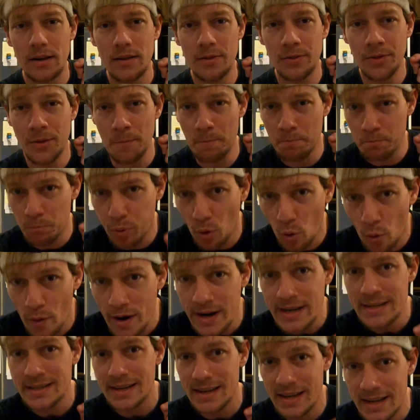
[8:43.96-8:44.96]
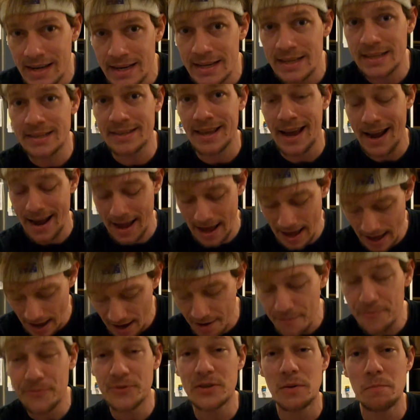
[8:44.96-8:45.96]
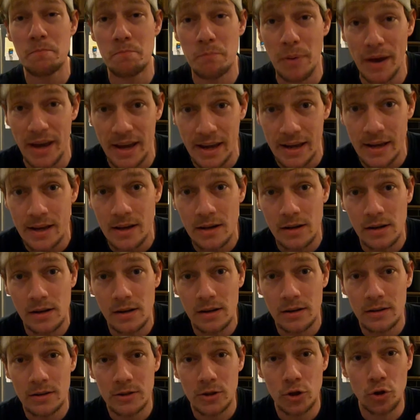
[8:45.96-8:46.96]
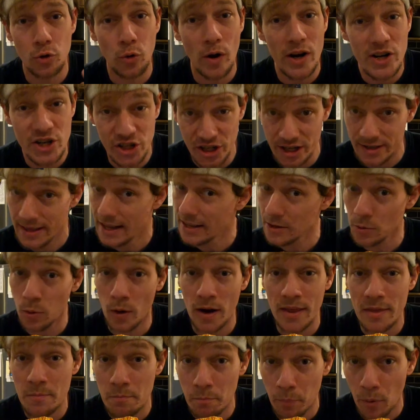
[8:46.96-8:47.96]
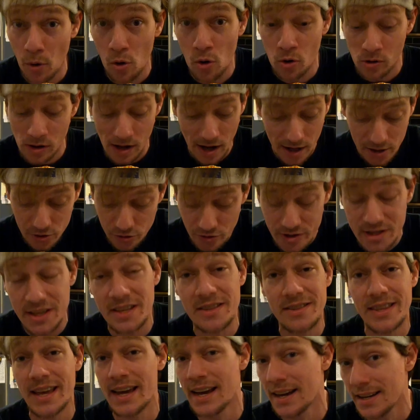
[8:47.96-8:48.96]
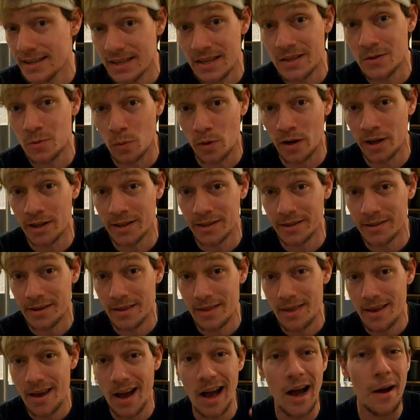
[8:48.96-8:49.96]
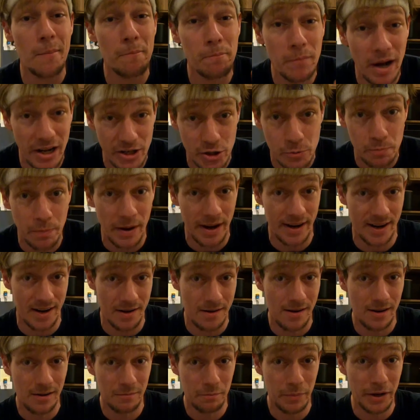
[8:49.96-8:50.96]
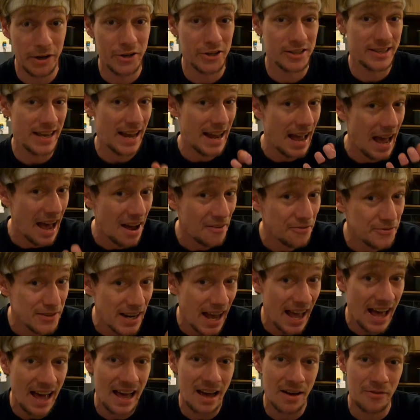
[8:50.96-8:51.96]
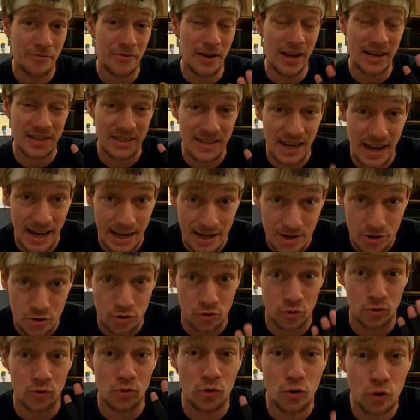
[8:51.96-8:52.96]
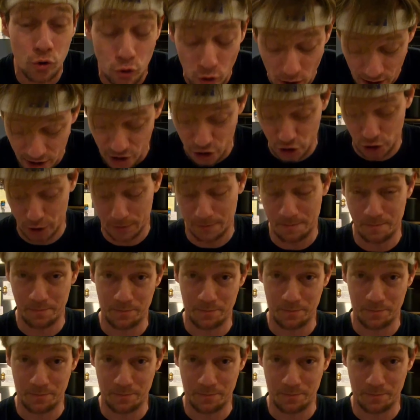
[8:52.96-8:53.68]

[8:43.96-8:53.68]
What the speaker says: The point is they have to be crunchy. That's why the ball hundreds and thousands one are much better, because they have to have a textural crunch.